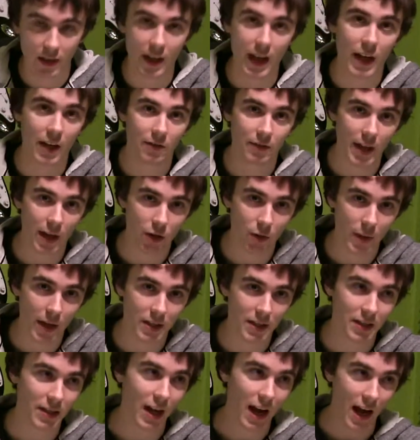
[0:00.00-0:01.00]
and if
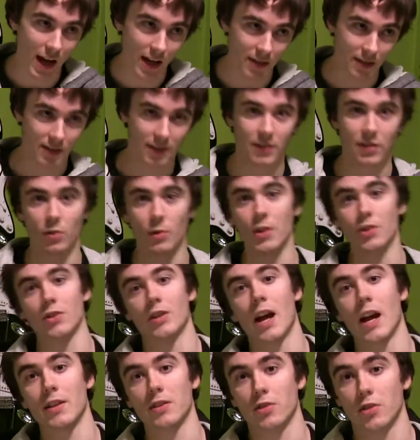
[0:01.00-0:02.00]
Necromancy dies, the creature
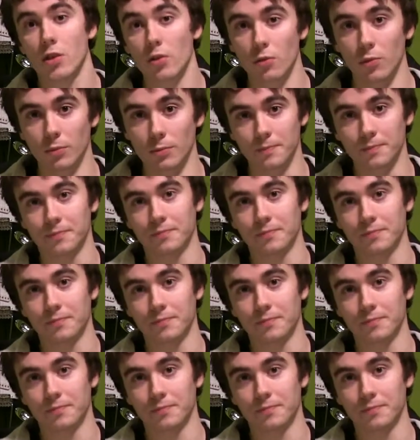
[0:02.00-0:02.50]
dies too.